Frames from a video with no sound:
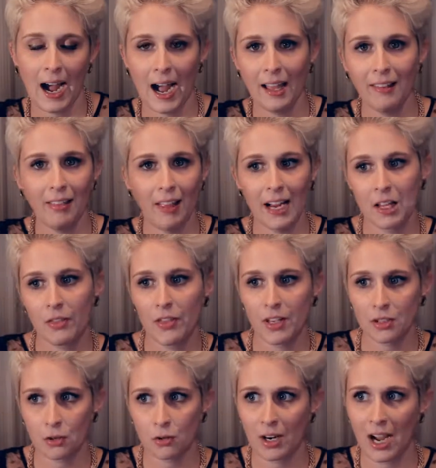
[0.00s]
I'd like
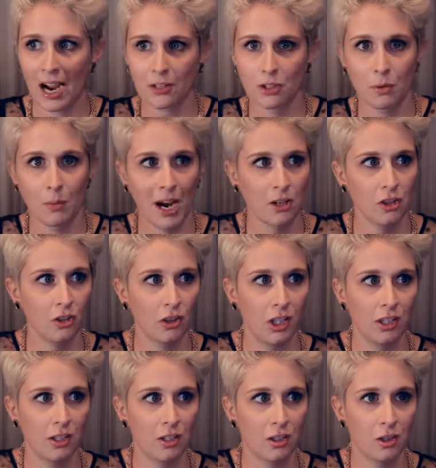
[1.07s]
this track to
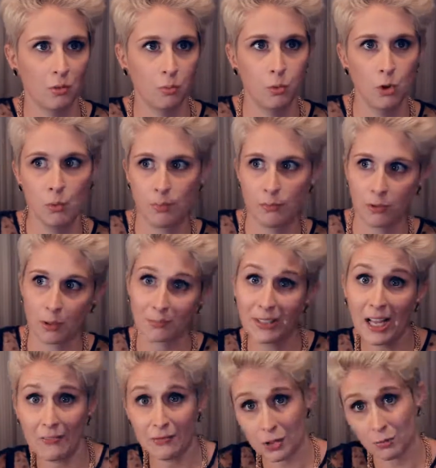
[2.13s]
actually swoop from
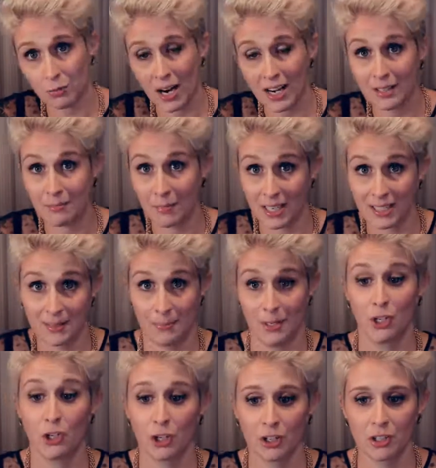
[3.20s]
left to right in my
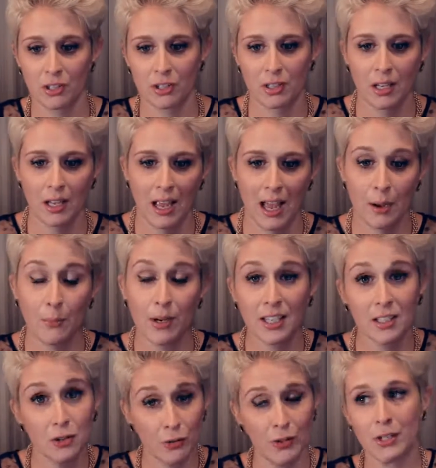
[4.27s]
speakers. And we
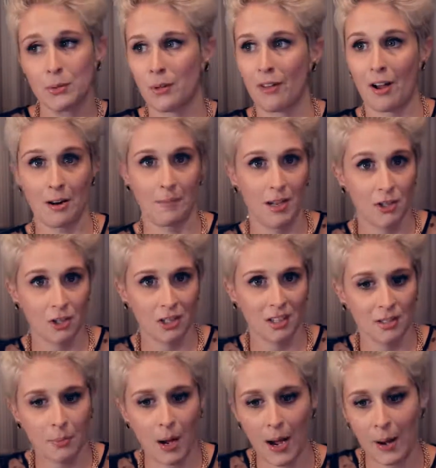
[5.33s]
can do this with automation
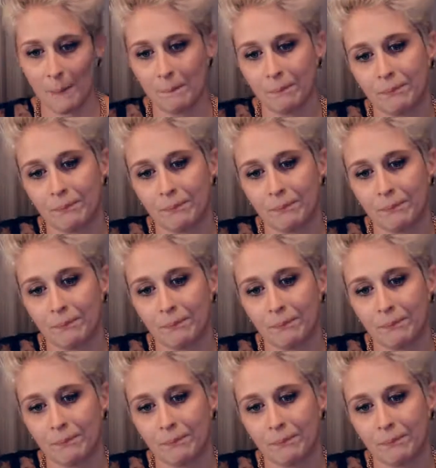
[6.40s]
as well.